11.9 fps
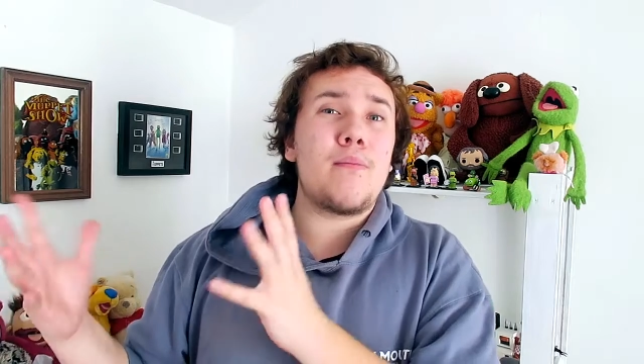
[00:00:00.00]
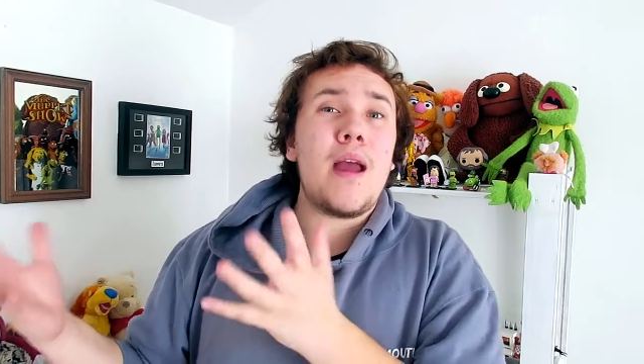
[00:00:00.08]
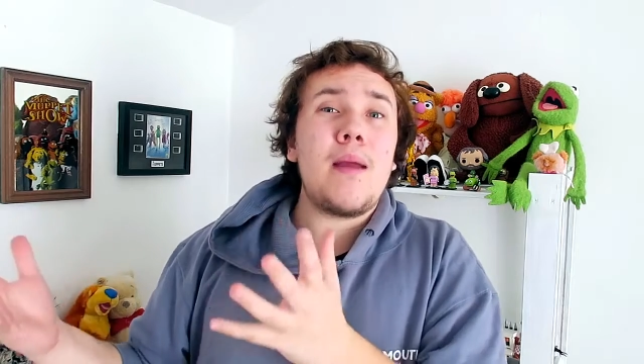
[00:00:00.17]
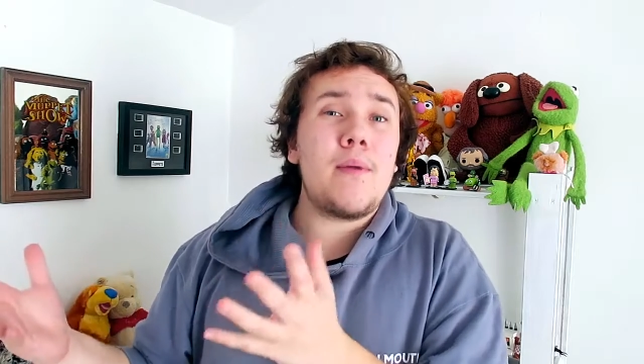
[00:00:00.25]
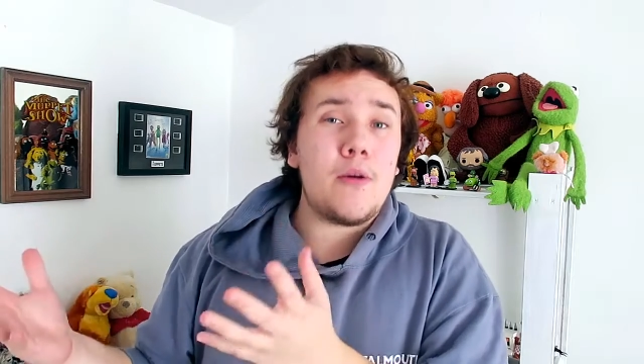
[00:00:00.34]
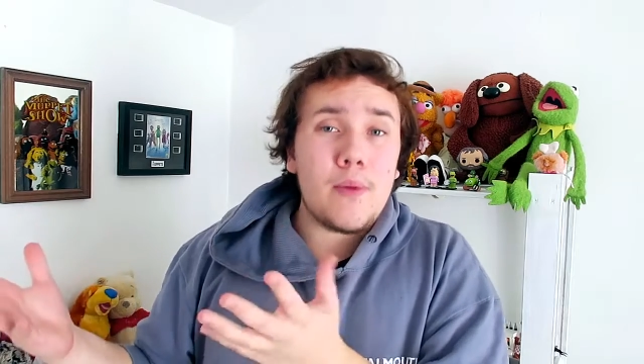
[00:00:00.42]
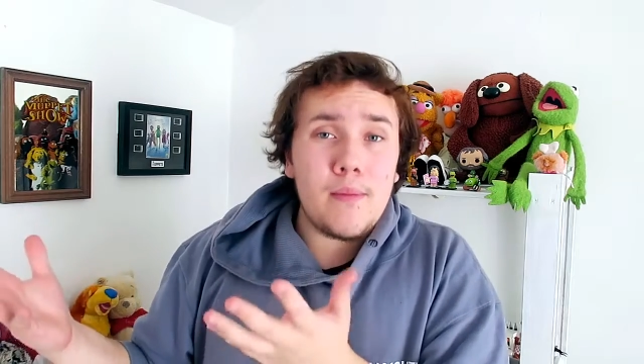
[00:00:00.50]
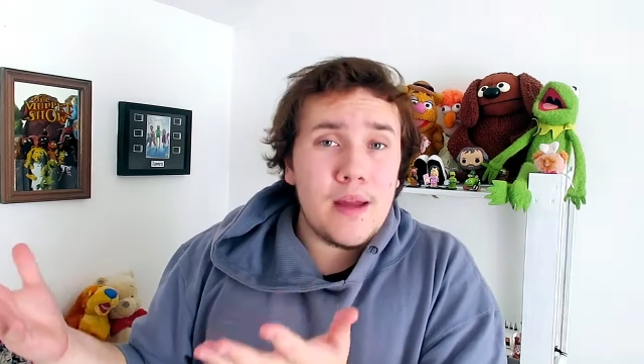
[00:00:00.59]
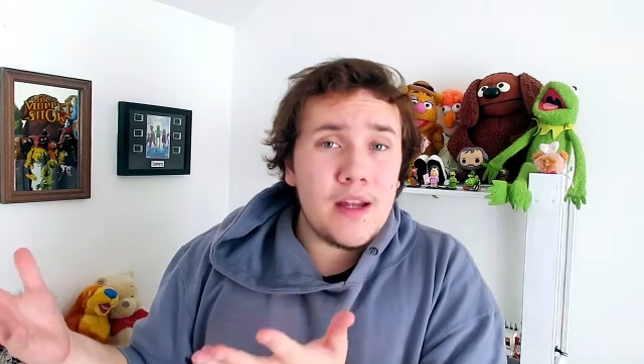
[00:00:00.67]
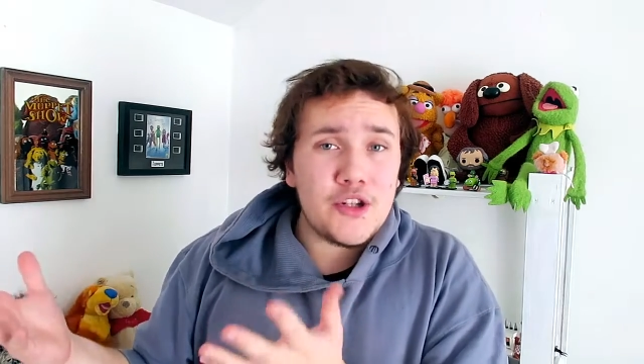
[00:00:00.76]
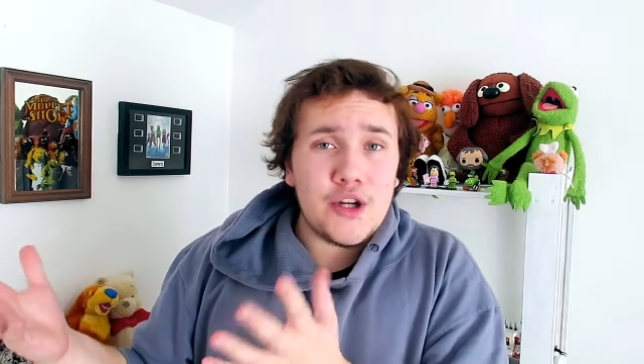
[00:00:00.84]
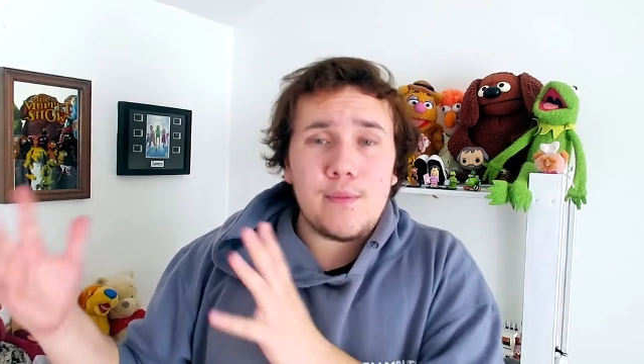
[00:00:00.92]
Maybe it'll be me
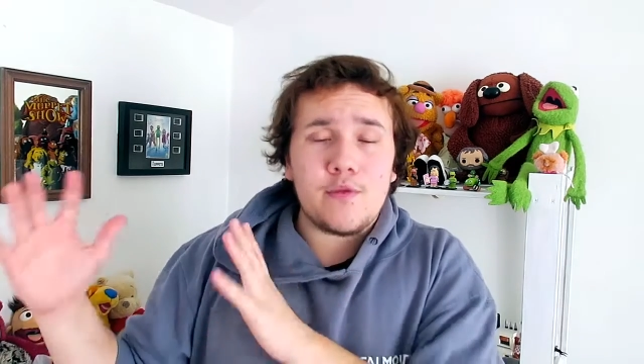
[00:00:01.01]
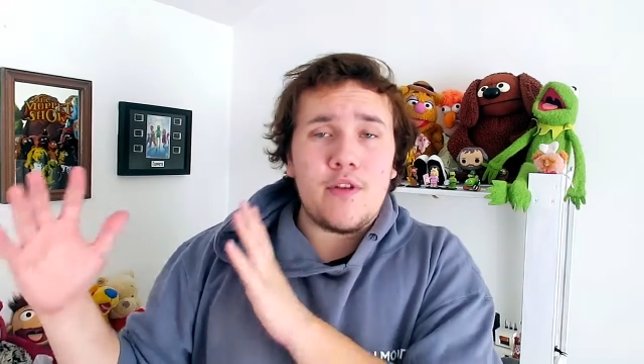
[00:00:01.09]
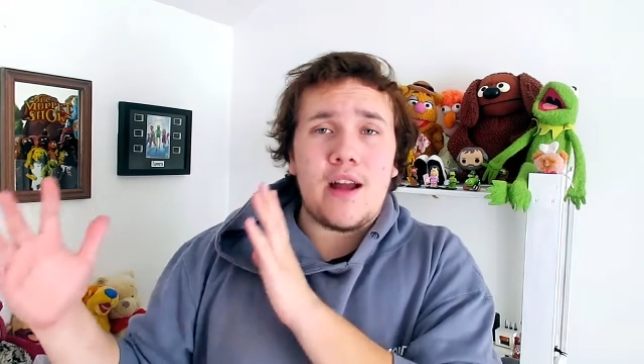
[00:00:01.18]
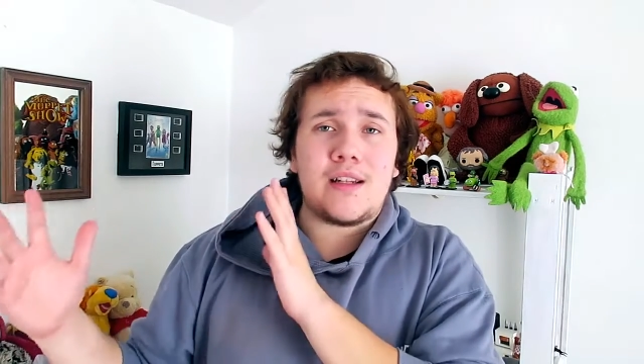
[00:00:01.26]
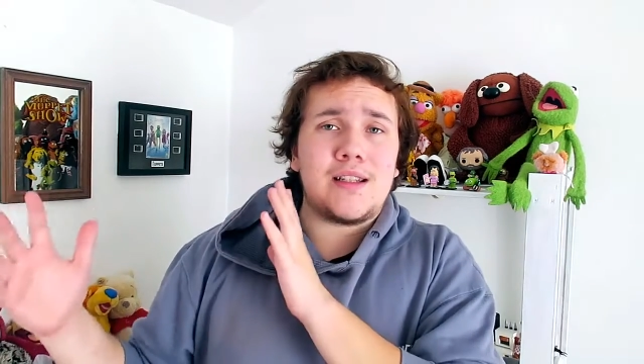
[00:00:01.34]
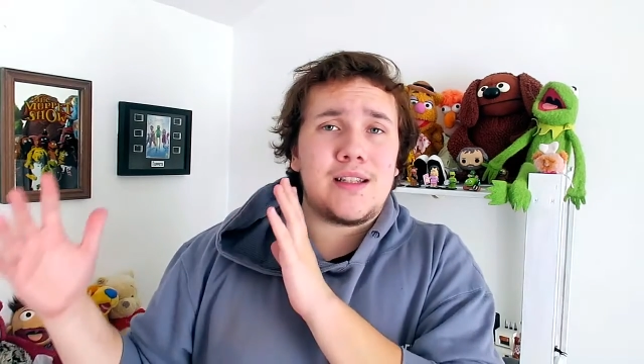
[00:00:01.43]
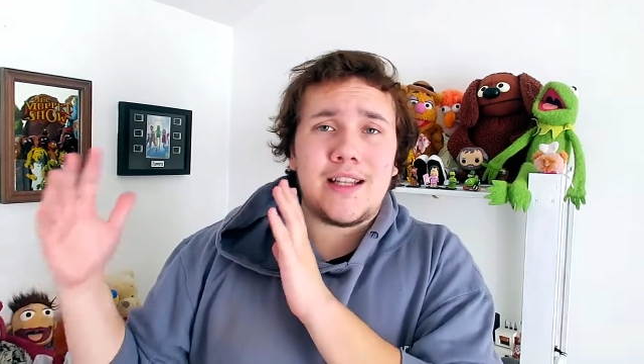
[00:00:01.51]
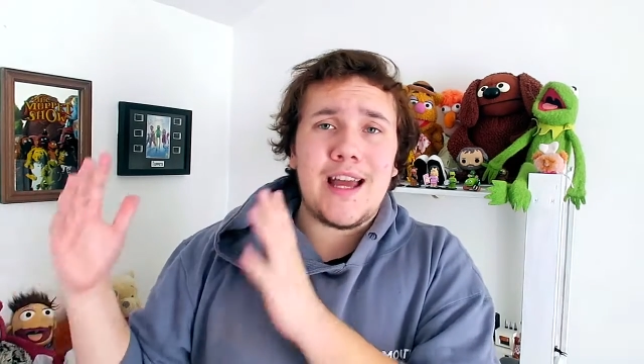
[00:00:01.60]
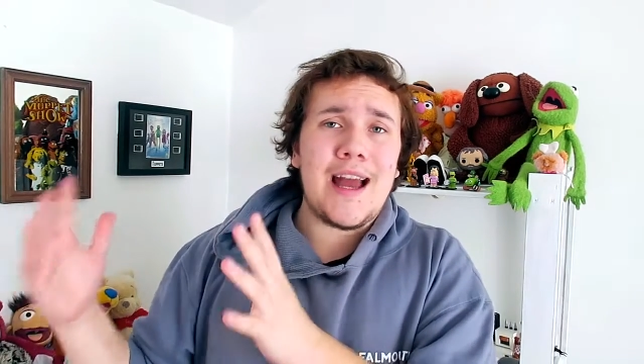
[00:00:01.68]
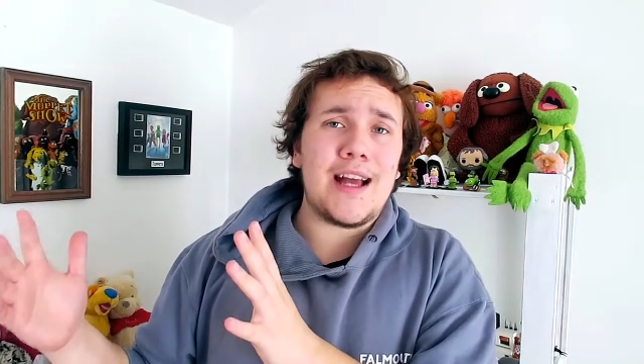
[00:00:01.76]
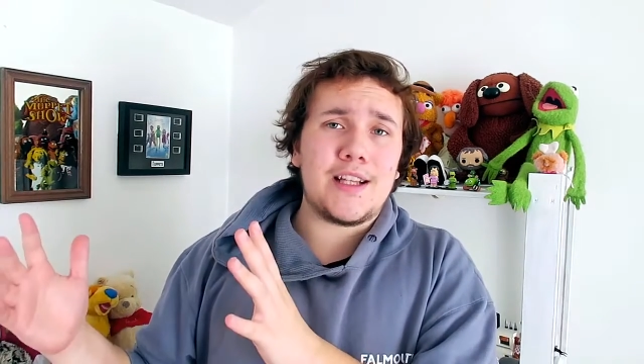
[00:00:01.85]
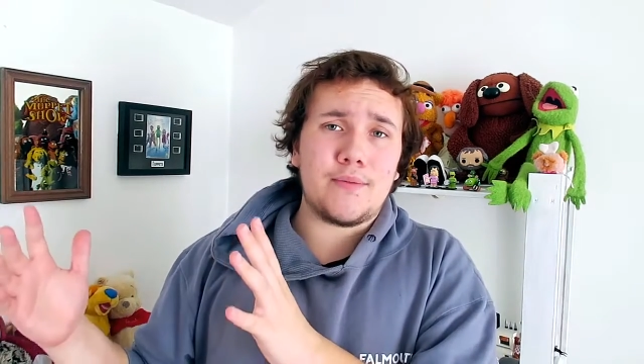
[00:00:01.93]
and James reacting to the
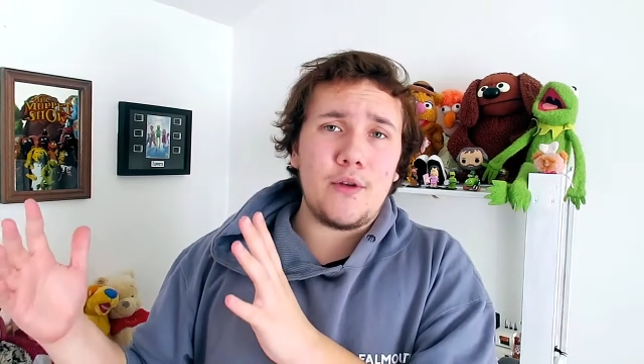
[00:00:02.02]
Cats